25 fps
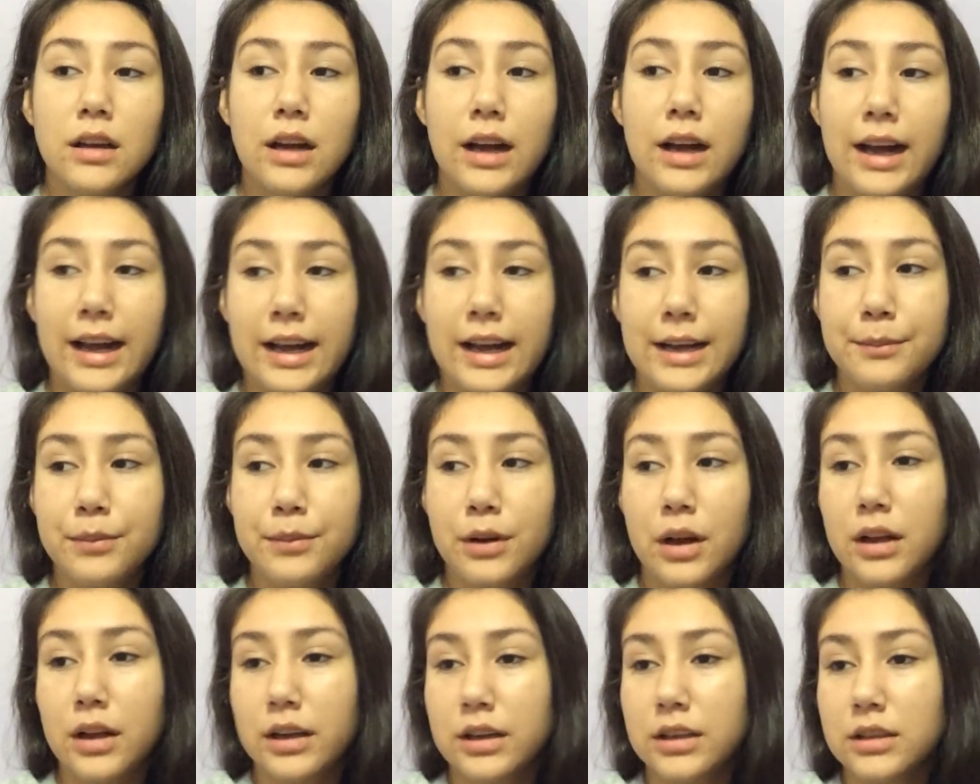I'm
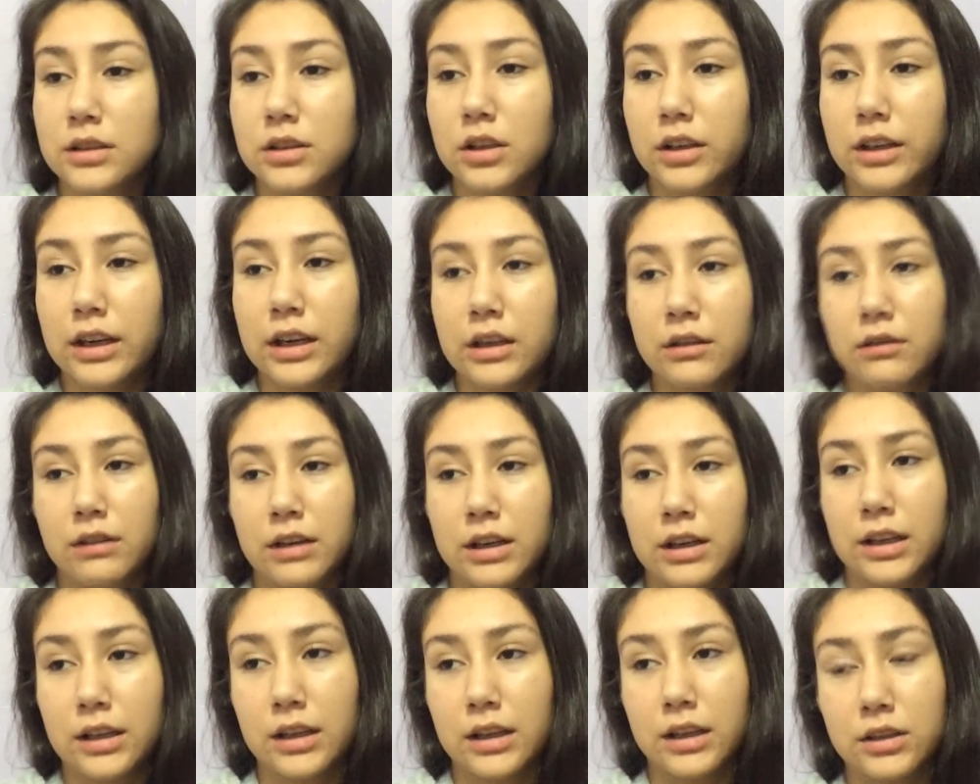probably gonna start getting
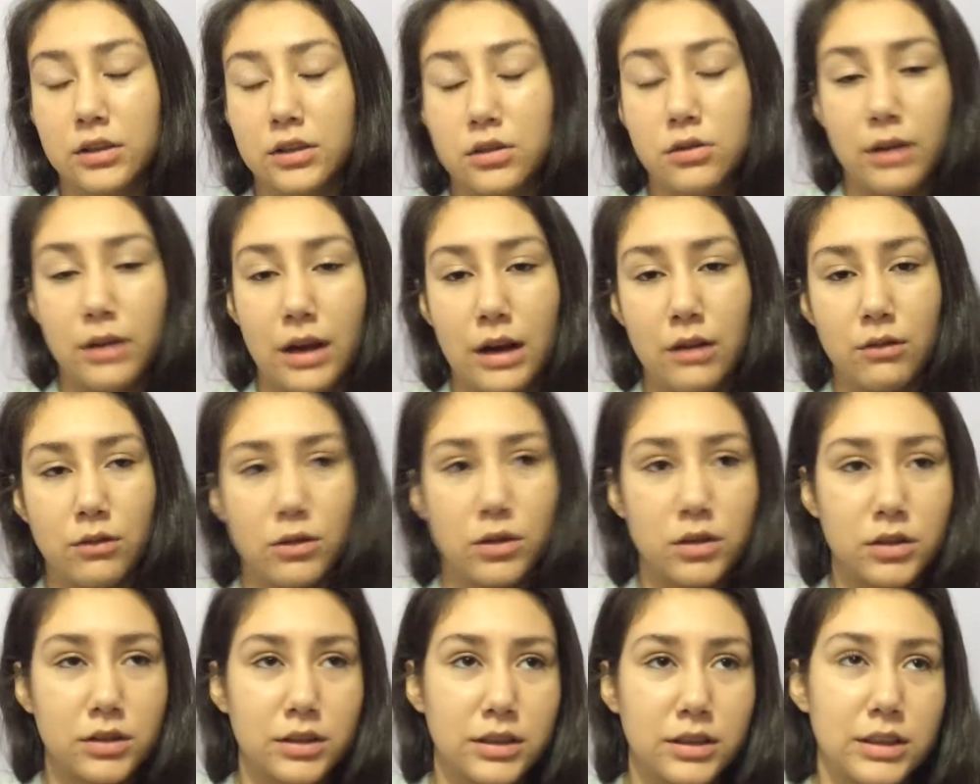ready in like 2
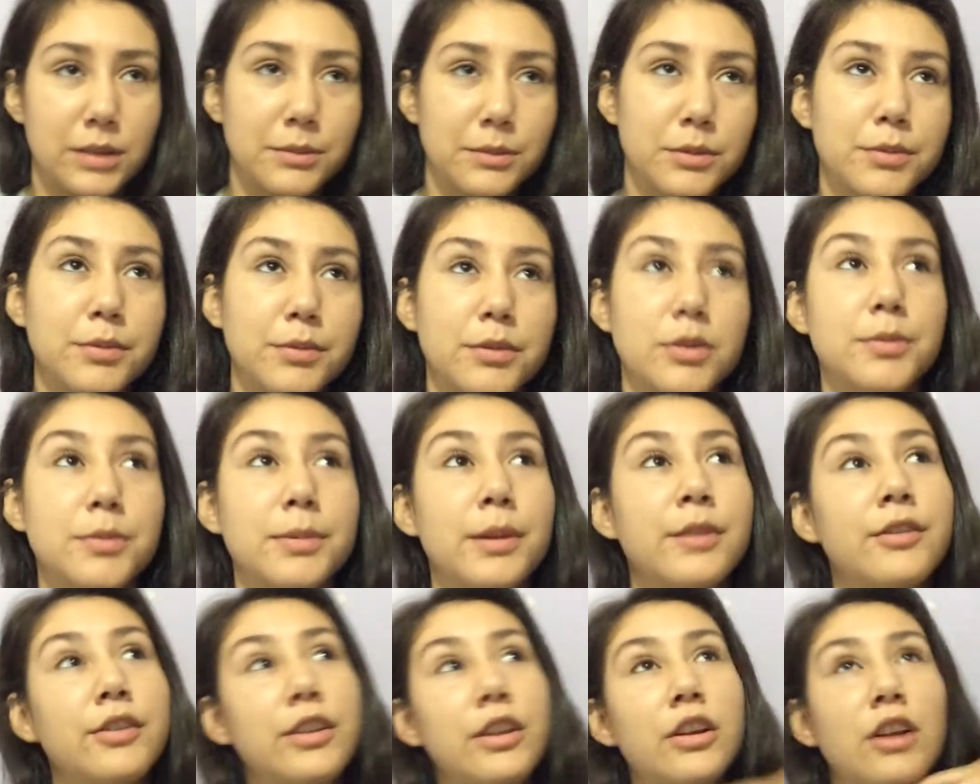hours because I'm supposed to be
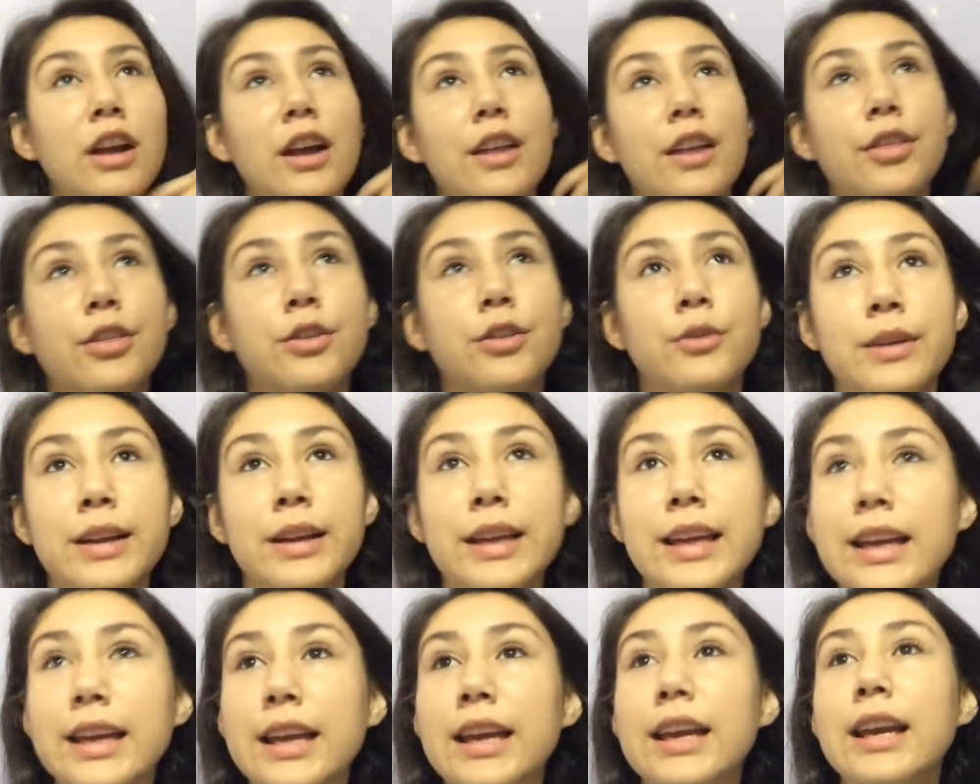over there at
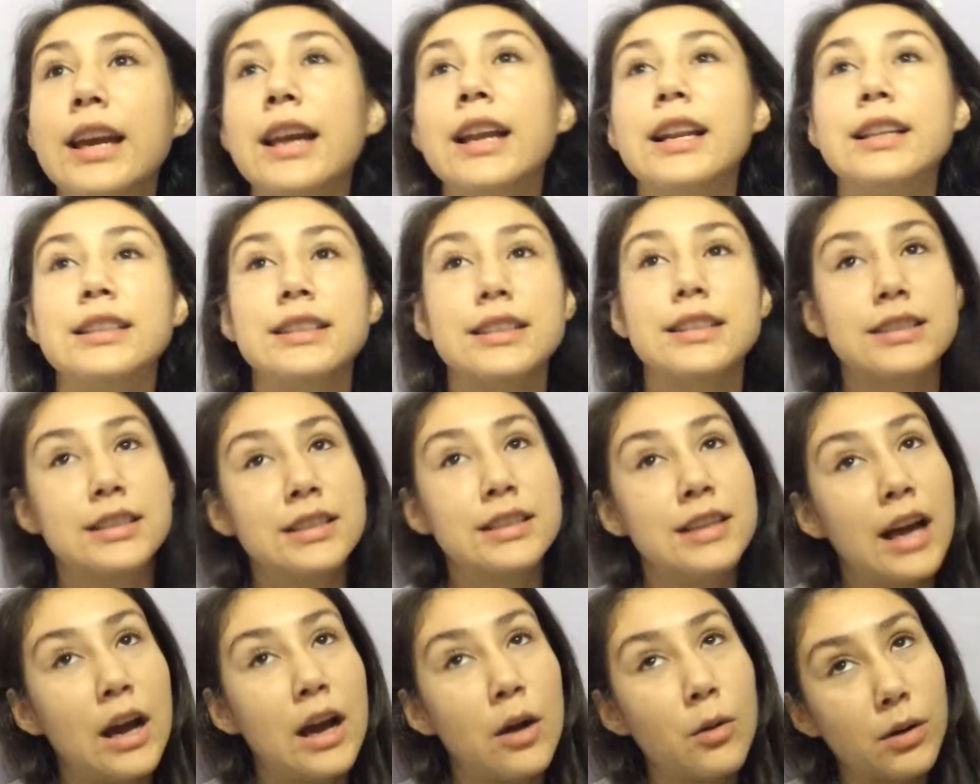3, and it takes
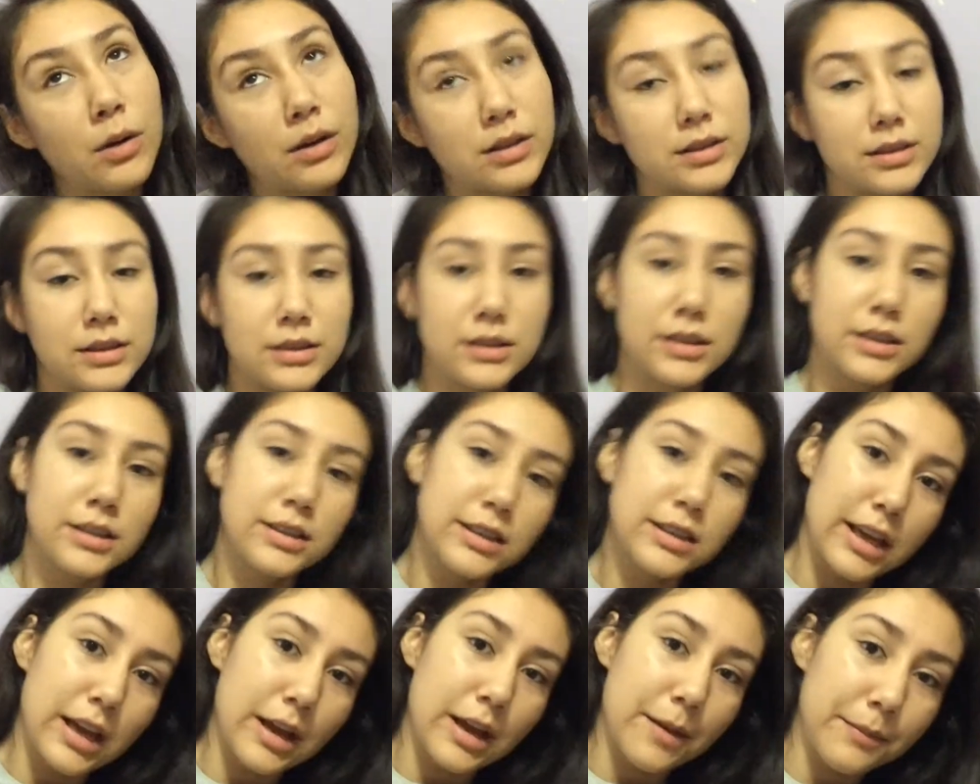an hour because it's in
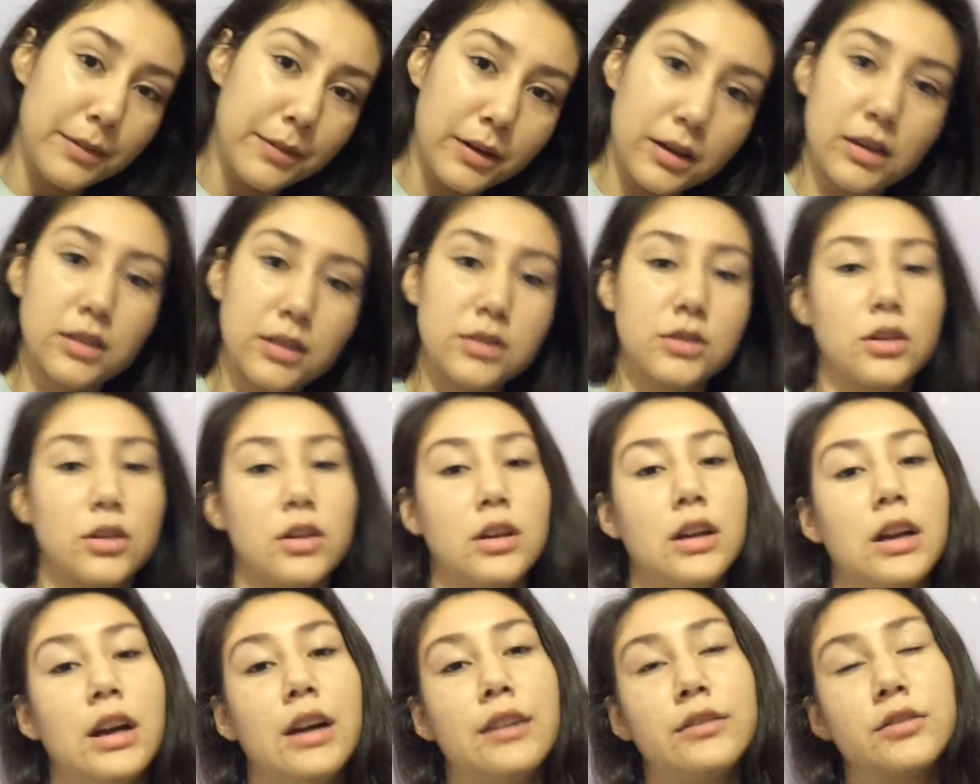Tampa. So
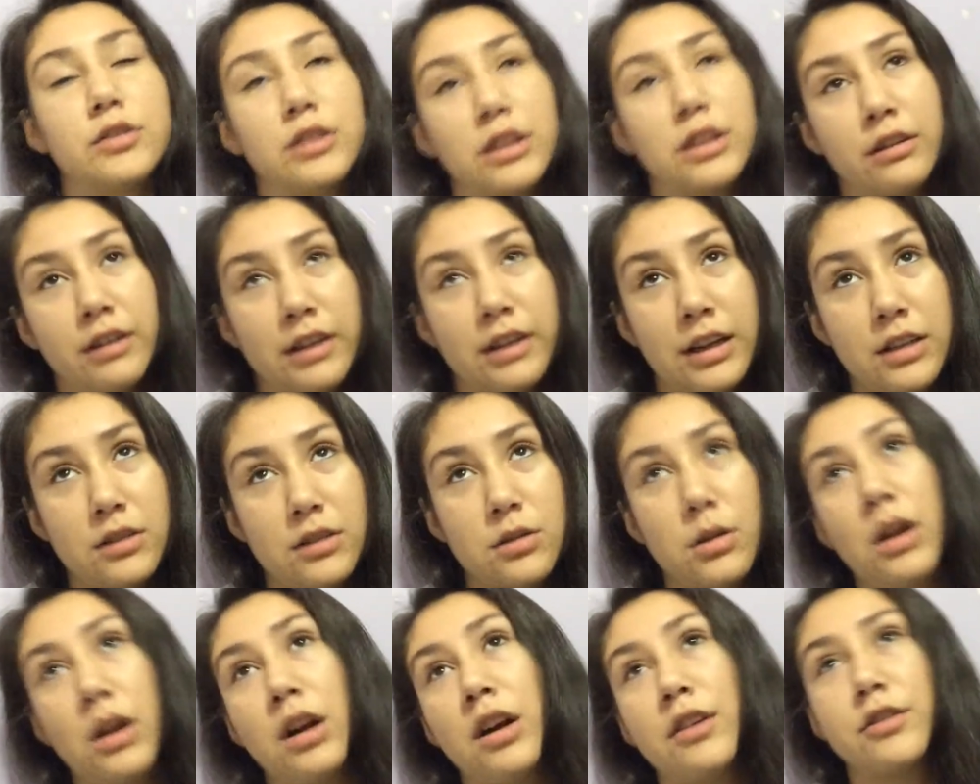I have to get ready at
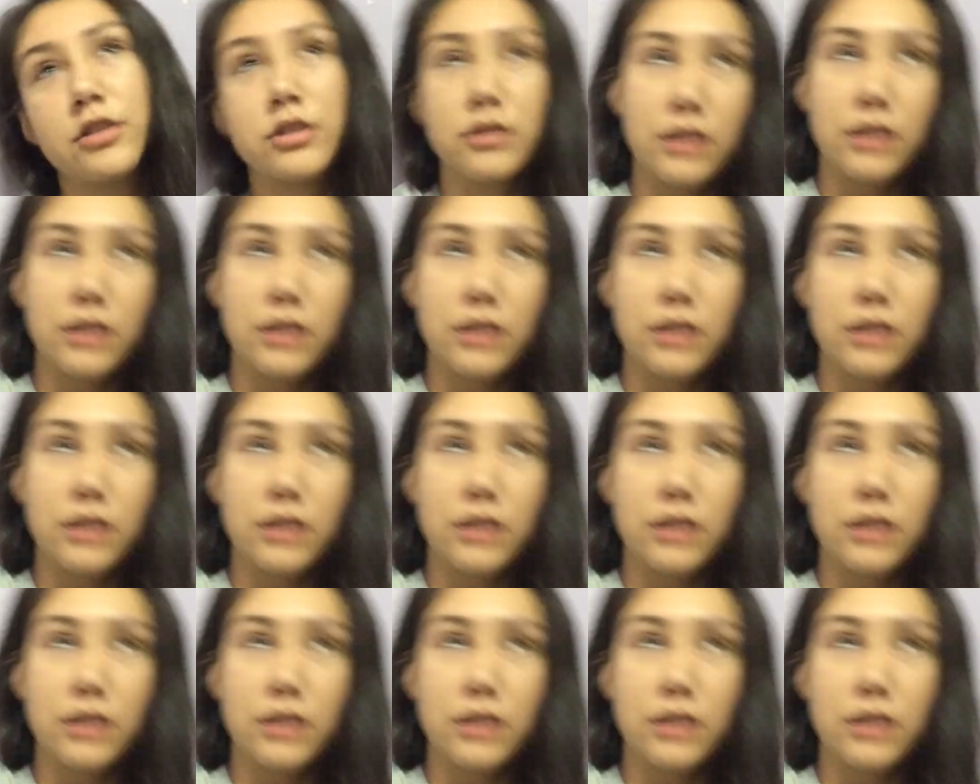12.